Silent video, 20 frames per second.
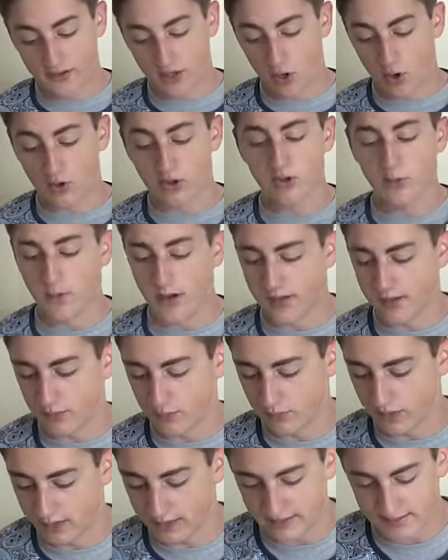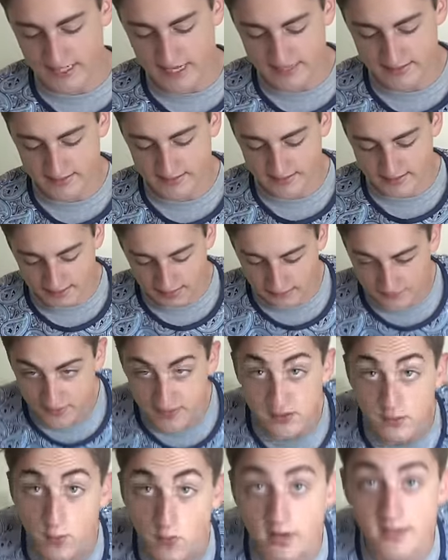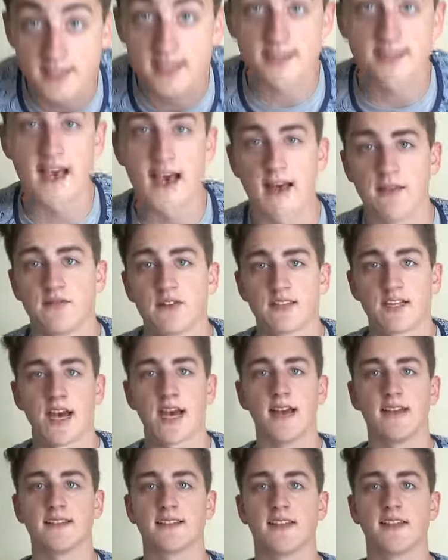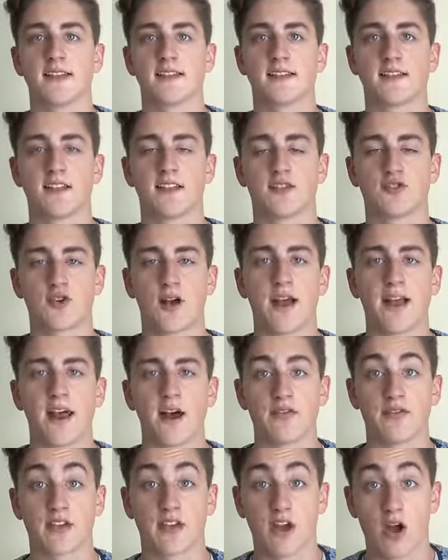the only way to really test to see if this works as advertised is to try it out in the